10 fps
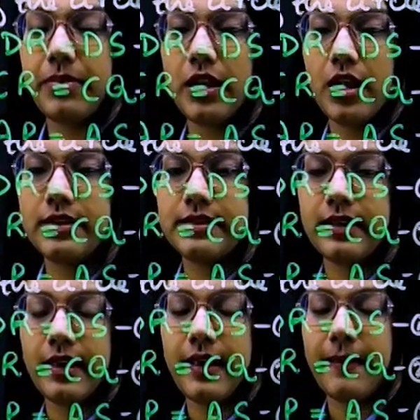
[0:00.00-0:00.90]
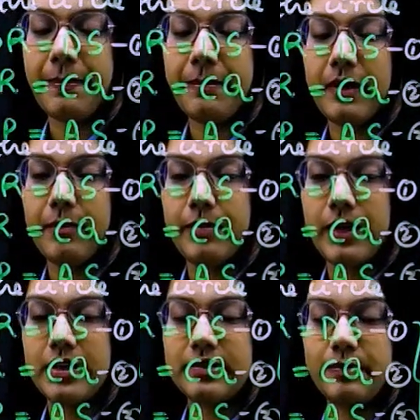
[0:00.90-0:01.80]
plus ap
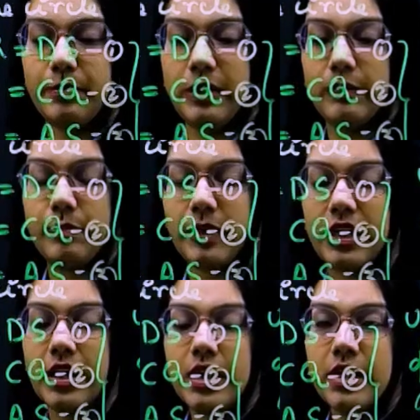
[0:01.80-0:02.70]
plus bp